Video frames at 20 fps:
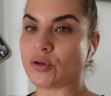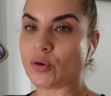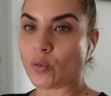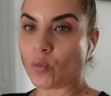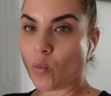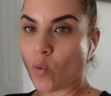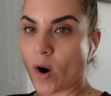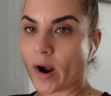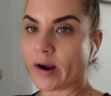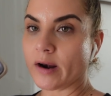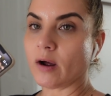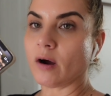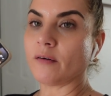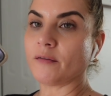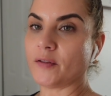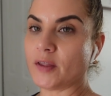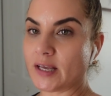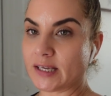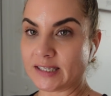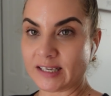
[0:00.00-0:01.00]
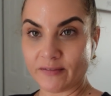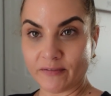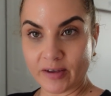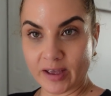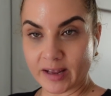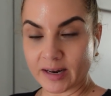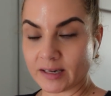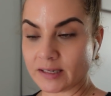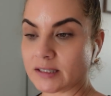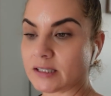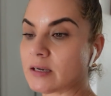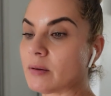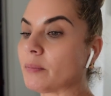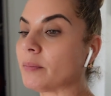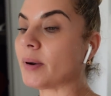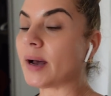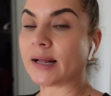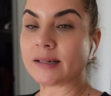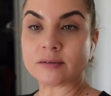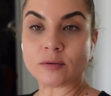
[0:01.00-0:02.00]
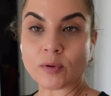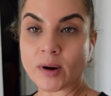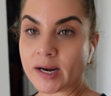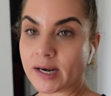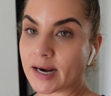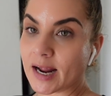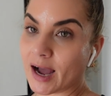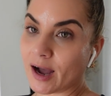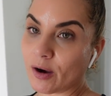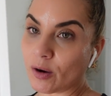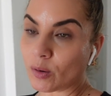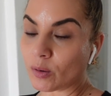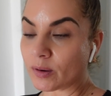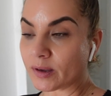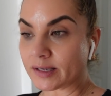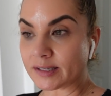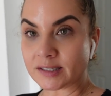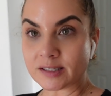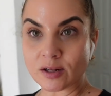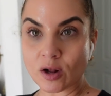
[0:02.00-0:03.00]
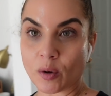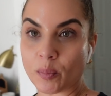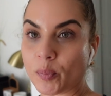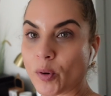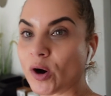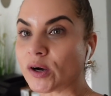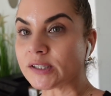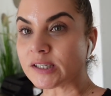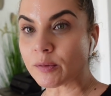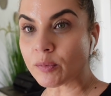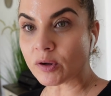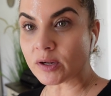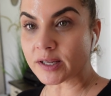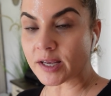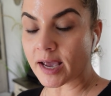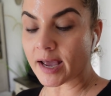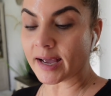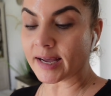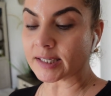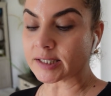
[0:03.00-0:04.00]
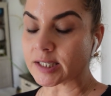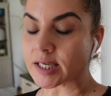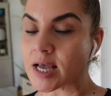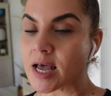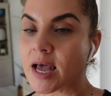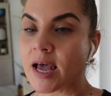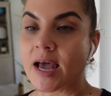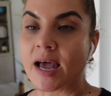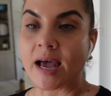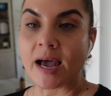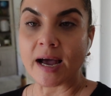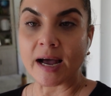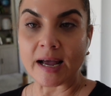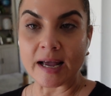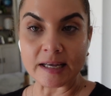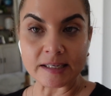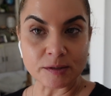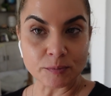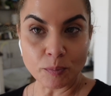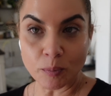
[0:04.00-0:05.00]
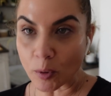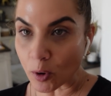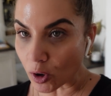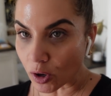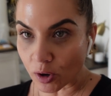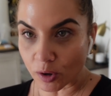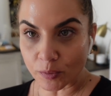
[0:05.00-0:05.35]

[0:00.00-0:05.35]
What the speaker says: to one of these events. But right now it's not possible yet. It's booked